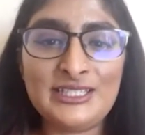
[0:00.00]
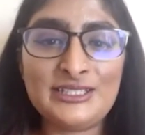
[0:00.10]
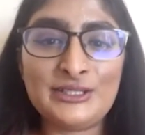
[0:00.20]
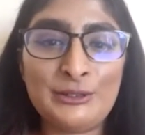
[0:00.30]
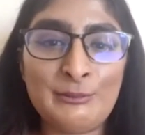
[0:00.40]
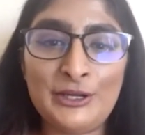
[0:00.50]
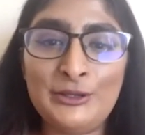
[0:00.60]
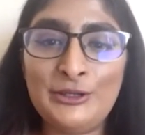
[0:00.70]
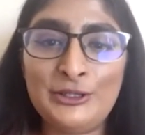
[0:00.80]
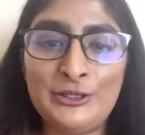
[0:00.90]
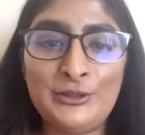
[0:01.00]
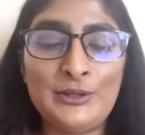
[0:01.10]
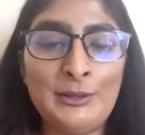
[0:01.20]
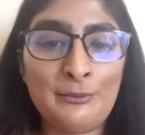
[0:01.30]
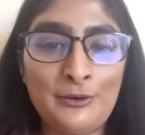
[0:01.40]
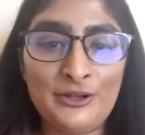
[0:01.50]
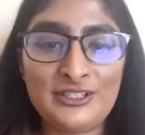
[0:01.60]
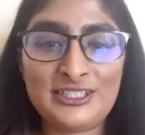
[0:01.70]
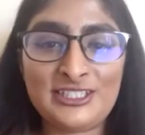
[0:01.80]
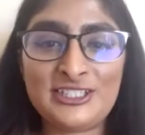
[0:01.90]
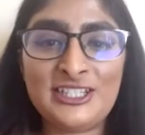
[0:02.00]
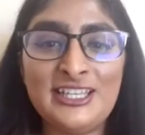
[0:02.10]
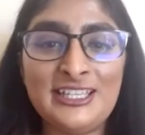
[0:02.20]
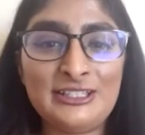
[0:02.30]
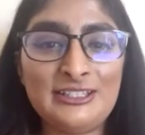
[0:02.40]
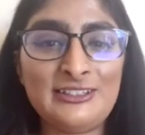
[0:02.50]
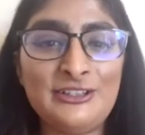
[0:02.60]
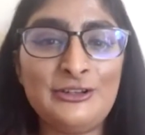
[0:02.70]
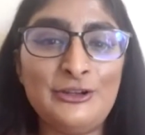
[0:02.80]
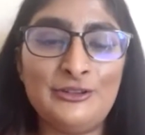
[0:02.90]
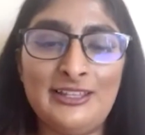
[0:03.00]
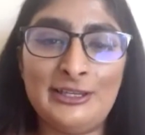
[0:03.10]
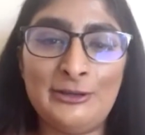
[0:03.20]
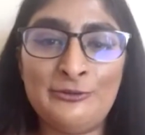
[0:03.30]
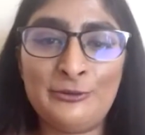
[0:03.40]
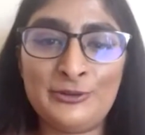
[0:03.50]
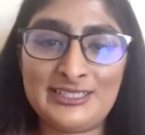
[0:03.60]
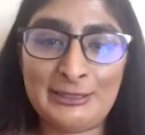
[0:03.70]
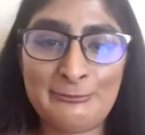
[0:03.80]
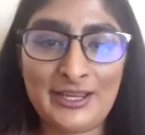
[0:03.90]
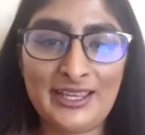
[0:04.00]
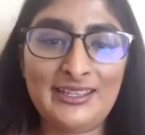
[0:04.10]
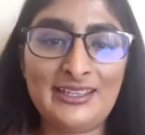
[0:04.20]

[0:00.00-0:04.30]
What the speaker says: So no matter who you approach, you know that they'll feel the same way.